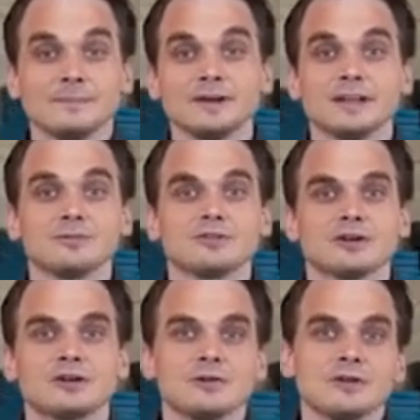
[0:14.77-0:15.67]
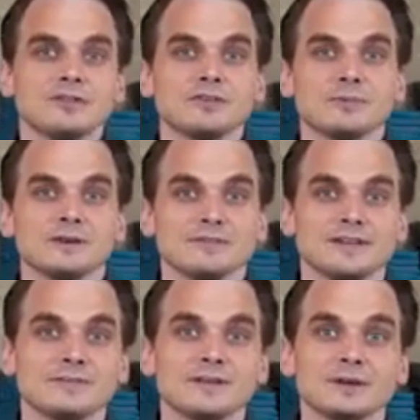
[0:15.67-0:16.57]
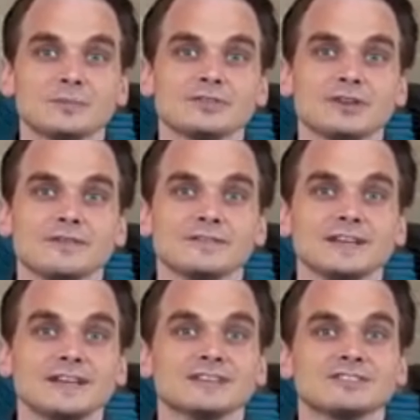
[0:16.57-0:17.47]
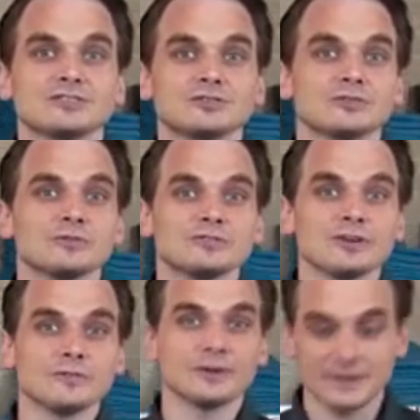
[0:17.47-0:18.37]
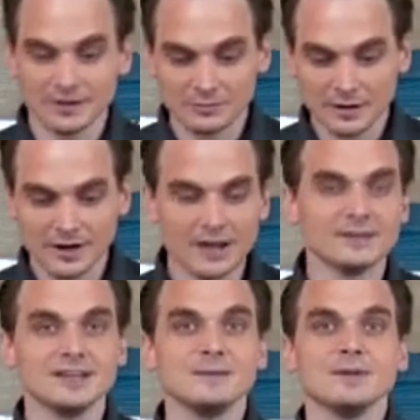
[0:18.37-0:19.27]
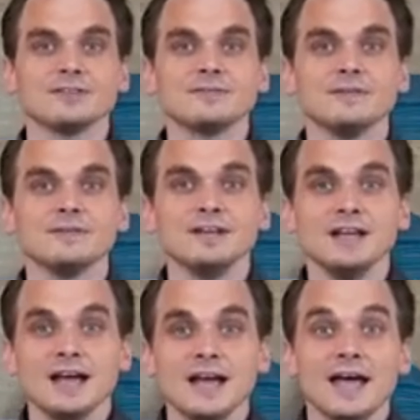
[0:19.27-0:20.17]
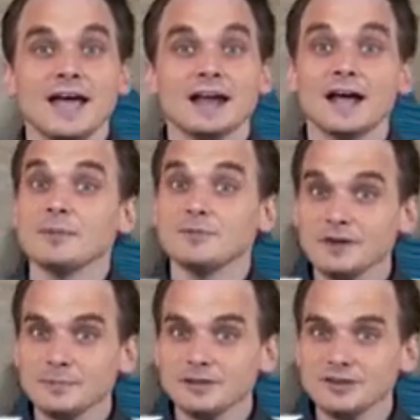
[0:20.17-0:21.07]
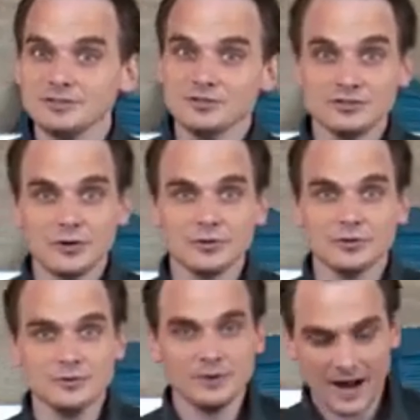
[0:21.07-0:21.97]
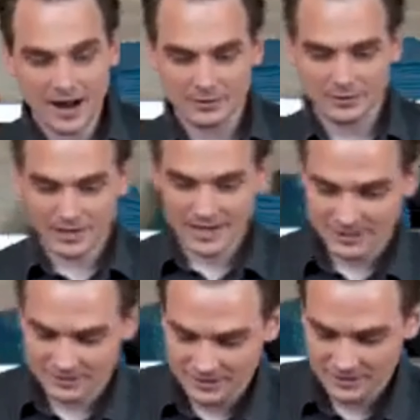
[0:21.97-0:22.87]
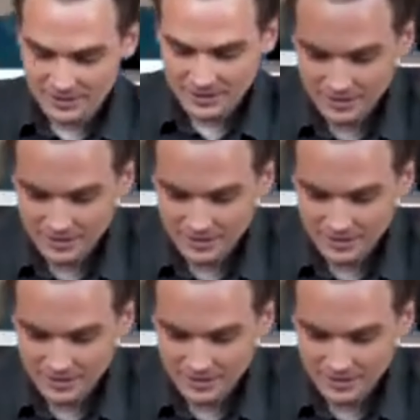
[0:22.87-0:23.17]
My name is Jurgen Rodenhuis. I'm one of the developers of the ESL Server software that's running on the EBS-50. And I'm very pleased to show you our latest